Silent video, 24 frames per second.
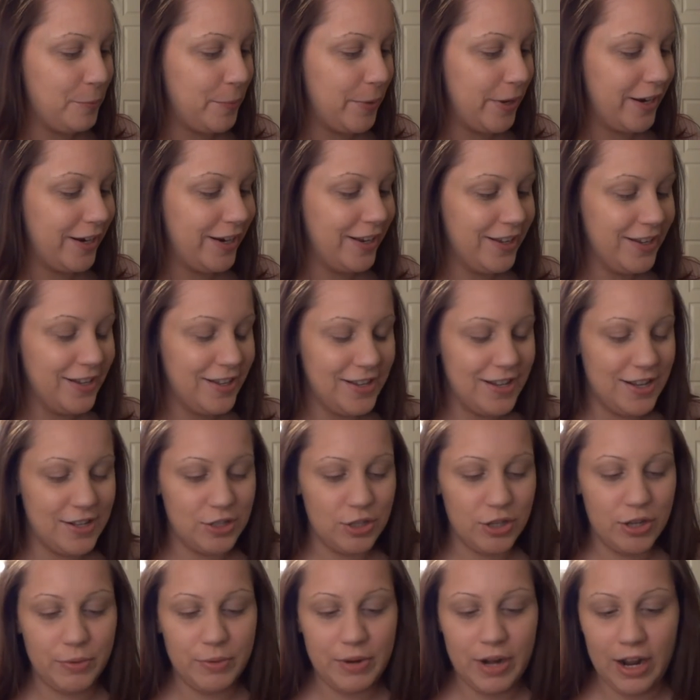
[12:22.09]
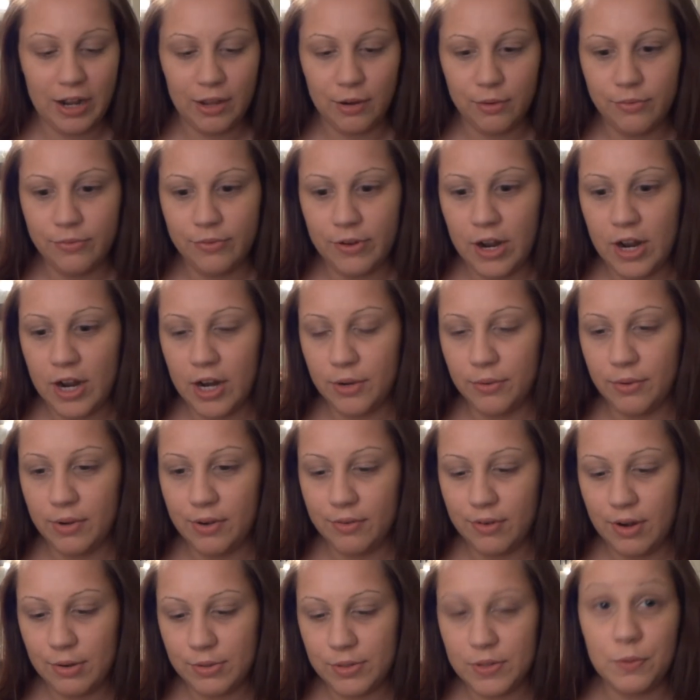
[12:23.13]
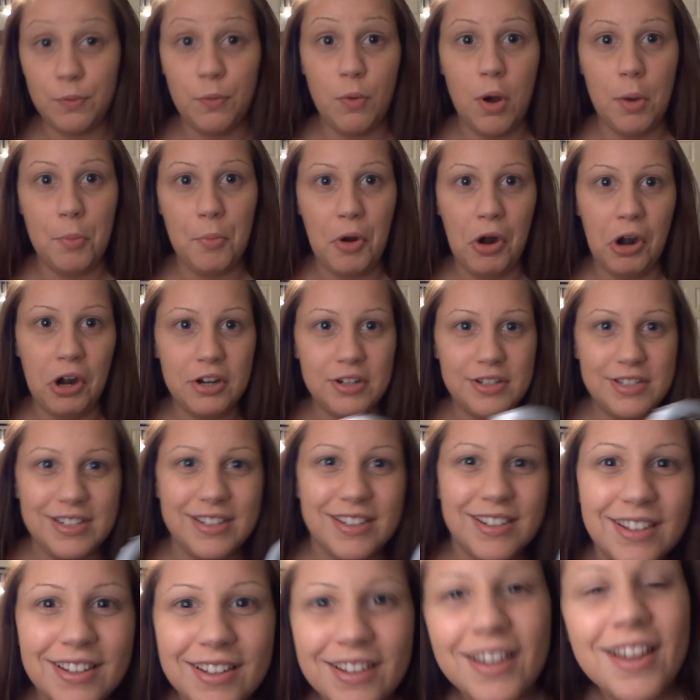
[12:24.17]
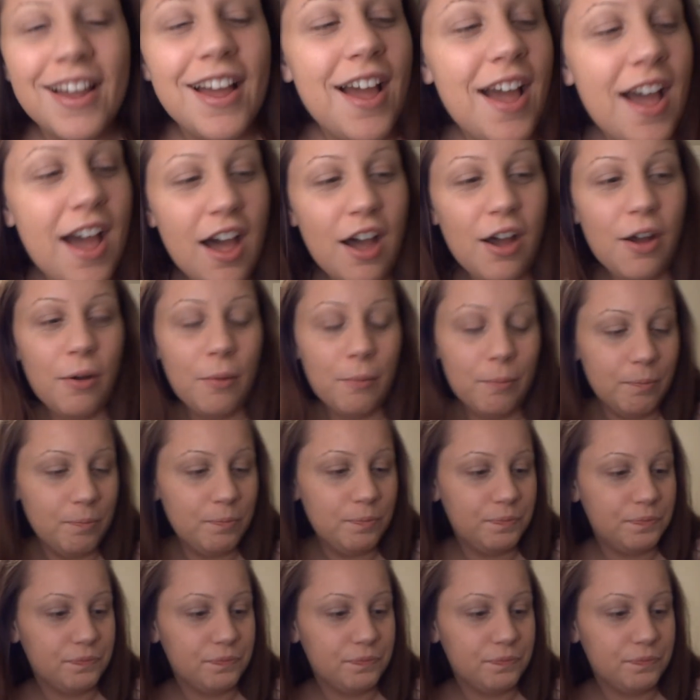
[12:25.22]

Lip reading: but it's the only one I could find whenever I was at Walmart.